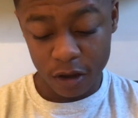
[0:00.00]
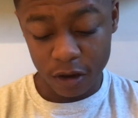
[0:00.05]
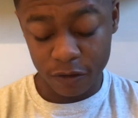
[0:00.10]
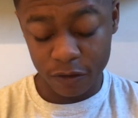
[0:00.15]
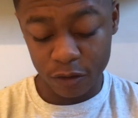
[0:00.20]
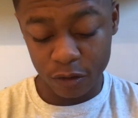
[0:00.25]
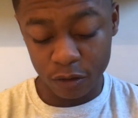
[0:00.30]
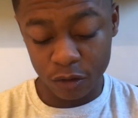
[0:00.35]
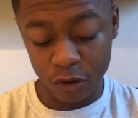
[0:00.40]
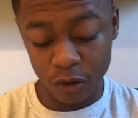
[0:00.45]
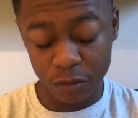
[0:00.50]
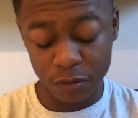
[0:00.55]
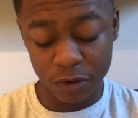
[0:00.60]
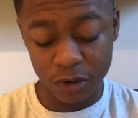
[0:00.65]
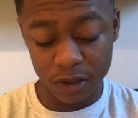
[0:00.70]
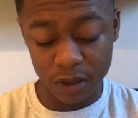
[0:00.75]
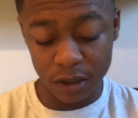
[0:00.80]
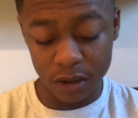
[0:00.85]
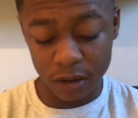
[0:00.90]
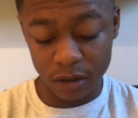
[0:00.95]
I feel
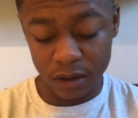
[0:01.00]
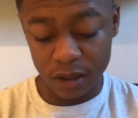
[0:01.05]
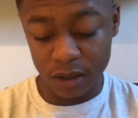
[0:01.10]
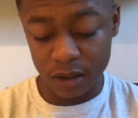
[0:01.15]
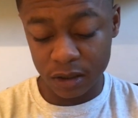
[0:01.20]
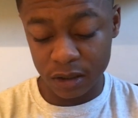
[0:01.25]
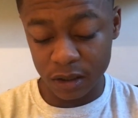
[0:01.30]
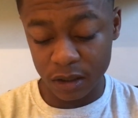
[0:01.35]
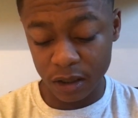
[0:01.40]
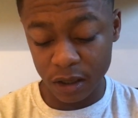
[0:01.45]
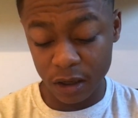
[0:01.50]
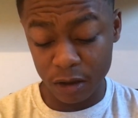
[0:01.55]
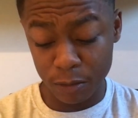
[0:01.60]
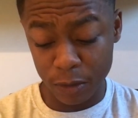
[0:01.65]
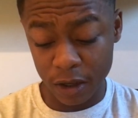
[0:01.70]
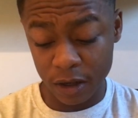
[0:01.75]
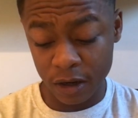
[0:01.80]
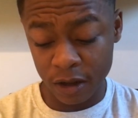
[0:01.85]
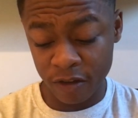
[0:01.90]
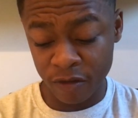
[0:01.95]
Thompson had a decent
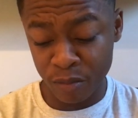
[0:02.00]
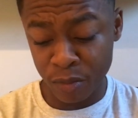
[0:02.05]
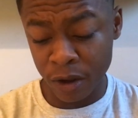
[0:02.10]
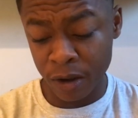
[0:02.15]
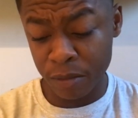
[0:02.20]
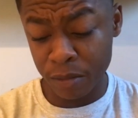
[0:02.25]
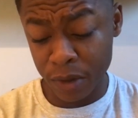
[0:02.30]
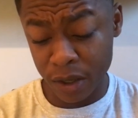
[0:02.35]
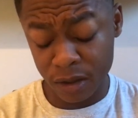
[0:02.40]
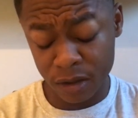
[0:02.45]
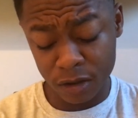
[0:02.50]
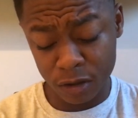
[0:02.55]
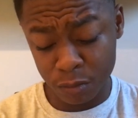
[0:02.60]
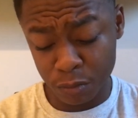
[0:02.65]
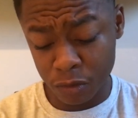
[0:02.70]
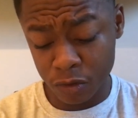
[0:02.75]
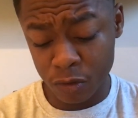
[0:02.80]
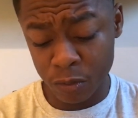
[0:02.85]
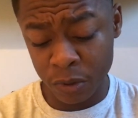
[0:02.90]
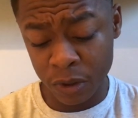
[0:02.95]
game at left back. Medley's
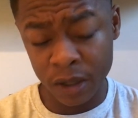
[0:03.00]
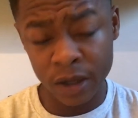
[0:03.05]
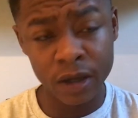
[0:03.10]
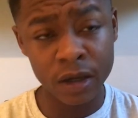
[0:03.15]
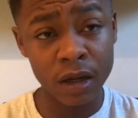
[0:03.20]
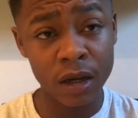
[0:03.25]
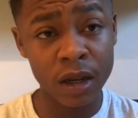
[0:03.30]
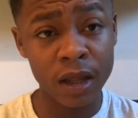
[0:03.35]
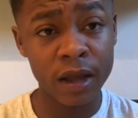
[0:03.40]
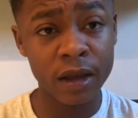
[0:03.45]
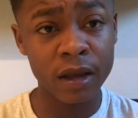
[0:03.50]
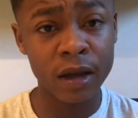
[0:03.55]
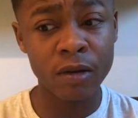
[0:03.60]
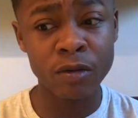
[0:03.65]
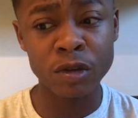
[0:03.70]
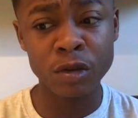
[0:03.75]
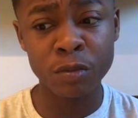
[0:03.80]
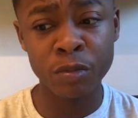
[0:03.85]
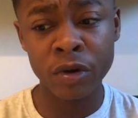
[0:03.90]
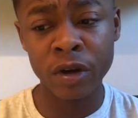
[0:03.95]
ball played. I like
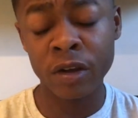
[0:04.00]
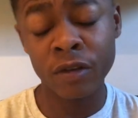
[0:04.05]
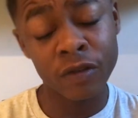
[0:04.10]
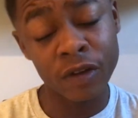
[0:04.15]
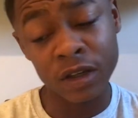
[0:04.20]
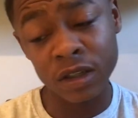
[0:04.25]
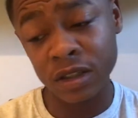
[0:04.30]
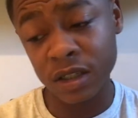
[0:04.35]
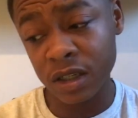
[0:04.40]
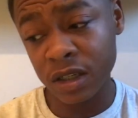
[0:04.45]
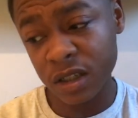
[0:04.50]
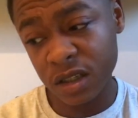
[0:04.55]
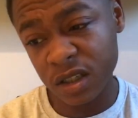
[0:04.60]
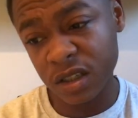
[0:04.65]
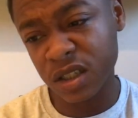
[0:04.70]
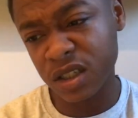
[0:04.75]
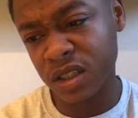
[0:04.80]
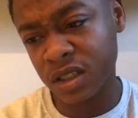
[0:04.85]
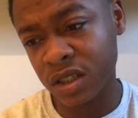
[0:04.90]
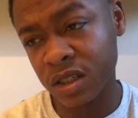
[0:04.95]
how he's brave, and it's
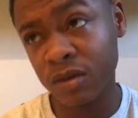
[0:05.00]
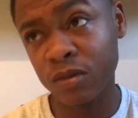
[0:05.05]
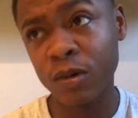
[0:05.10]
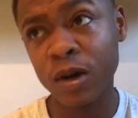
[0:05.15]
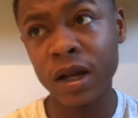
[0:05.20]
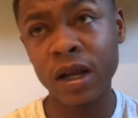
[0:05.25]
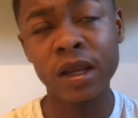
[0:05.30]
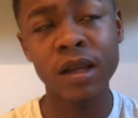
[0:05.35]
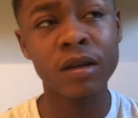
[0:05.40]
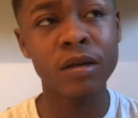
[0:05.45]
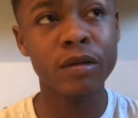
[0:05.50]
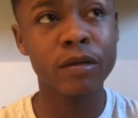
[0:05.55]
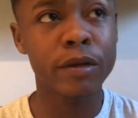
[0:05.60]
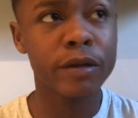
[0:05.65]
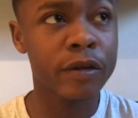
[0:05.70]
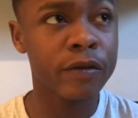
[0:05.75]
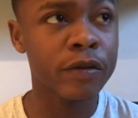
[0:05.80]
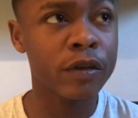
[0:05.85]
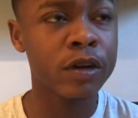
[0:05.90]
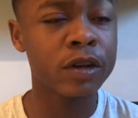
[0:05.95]
easy to see why
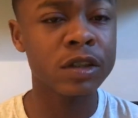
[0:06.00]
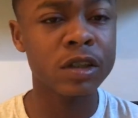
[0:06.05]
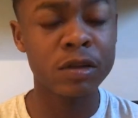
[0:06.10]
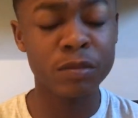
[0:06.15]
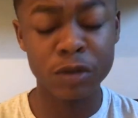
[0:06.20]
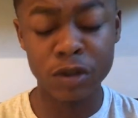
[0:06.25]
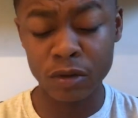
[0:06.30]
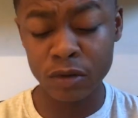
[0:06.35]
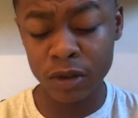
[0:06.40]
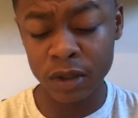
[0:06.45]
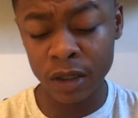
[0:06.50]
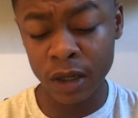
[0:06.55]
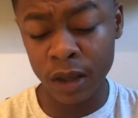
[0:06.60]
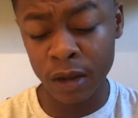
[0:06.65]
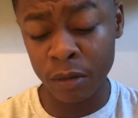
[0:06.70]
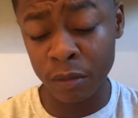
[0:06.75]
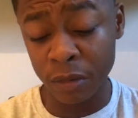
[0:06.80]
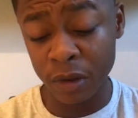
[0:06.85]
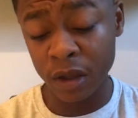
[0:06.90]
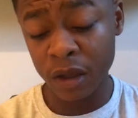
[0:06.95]
the first team is looking
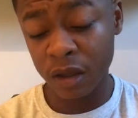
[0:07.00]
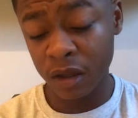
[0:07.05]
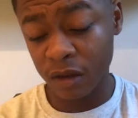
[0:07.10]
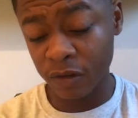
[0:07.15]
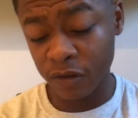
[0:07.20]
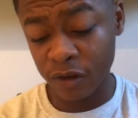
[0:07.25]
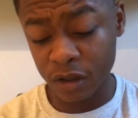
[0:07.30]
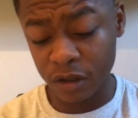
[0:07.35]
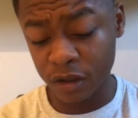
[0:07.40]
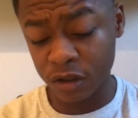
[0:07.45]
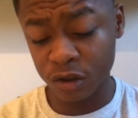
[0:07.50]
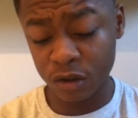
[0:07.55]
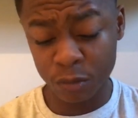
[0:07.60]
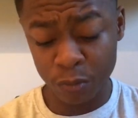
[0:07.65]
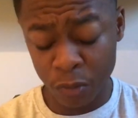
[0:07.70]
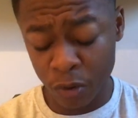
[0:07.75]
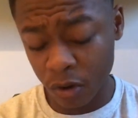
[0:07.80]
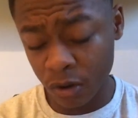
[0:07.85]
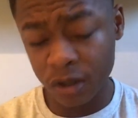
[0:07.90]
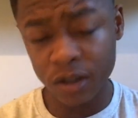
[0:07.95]
at him. If he could
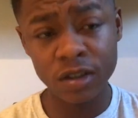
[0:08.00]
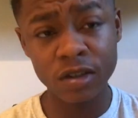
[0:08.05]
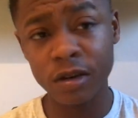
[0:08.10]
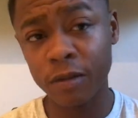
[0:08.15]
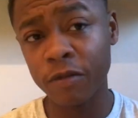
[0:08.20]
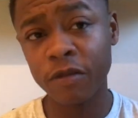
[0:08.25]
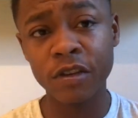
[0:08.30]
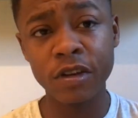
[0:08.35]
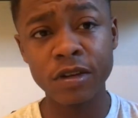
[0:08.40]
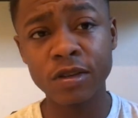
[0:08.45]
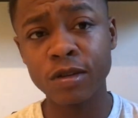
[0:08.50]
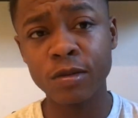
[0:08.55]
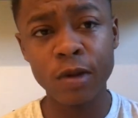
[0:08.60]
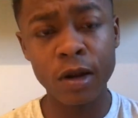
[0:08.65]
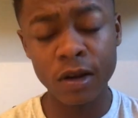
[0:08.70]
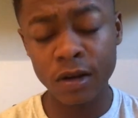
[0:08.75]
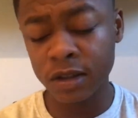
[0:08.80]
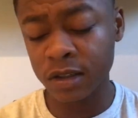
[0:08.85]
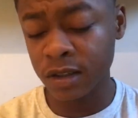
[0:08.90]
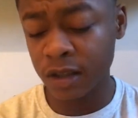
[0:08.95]
just polish some things
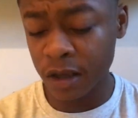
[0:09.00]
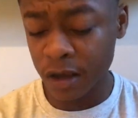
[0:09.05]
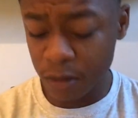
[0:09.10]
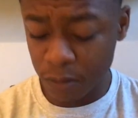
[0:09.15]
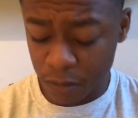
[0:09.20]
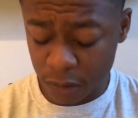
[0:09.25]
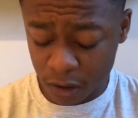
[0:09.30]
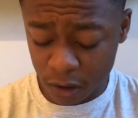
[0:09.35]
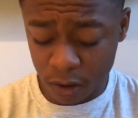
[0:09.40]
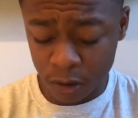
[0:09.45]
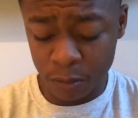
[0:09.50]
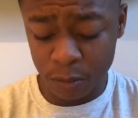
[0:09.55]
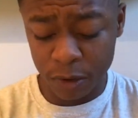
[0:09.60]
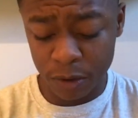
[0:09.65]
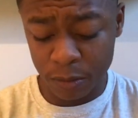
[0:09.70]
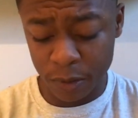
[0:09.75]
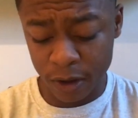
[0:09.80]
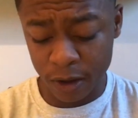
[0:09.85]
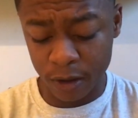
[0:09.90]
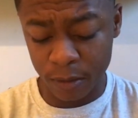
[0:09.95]
around his game, could
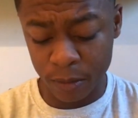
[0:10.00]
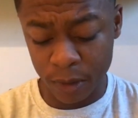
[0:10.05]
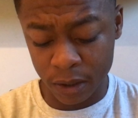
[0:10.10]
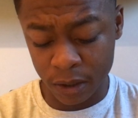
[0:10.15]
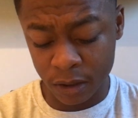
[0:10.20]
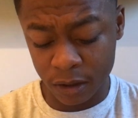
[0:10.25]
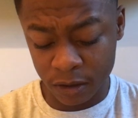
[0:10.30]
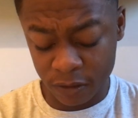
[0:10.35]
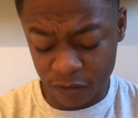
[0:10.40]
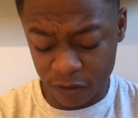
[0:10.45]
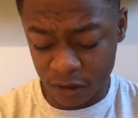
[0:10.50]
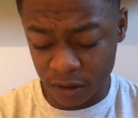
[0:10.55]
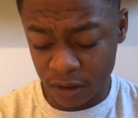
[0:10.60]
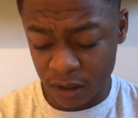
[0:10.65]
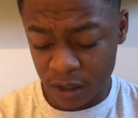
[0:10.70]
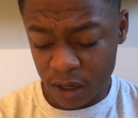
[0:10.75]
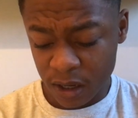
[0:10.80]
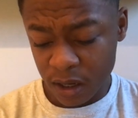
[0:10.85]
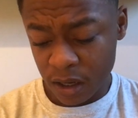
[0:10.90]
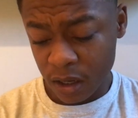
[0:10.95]
be better, man. And if he
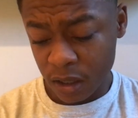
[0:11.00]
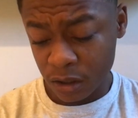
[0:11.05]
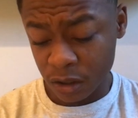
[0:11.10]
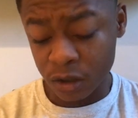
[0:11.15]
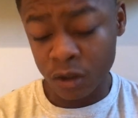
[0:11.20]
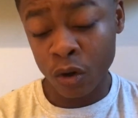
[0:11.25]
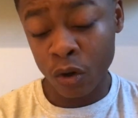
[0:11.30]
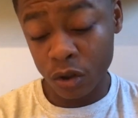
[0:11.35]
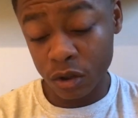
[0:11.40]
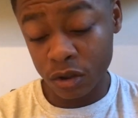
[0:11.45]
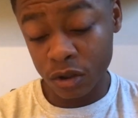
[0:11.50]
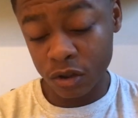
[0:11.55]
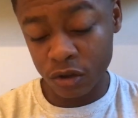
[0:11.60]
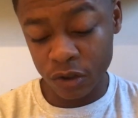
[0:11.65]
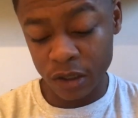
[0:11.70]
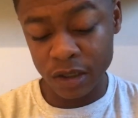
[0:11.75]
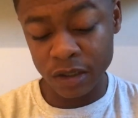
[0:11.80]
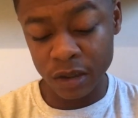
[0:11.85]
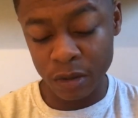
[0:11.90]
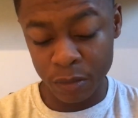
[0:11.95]
just
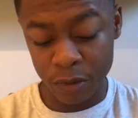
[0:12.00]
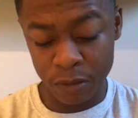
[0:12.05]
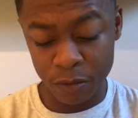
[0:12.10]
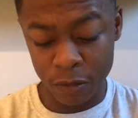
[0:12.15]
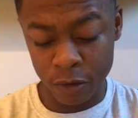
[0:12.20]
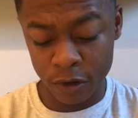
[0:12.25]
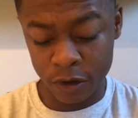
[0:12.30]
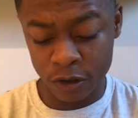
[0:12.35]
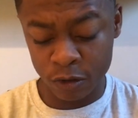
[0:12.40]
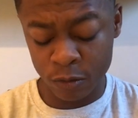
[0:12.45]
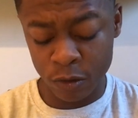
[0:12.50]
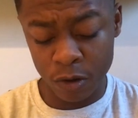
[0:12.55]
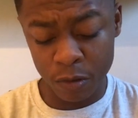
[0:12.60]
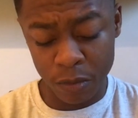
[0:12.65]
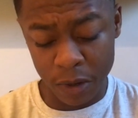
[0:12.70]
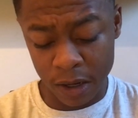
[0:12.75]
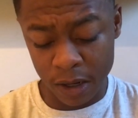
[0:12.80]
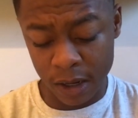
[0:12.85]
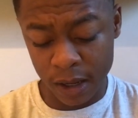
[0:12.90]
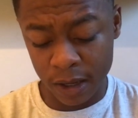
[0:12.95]
concentrates a bit more as well,
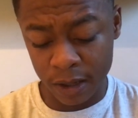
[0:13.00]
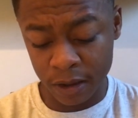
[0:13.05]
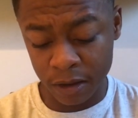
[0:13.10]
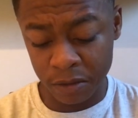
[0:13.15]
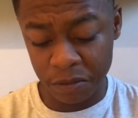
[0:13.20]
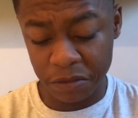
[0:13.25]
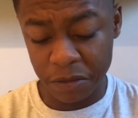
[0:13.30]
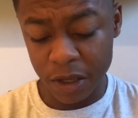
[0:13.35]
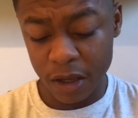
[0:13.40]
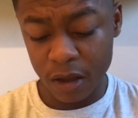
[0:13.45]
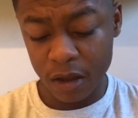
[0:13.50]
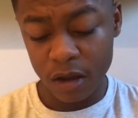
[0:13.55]
but I like him.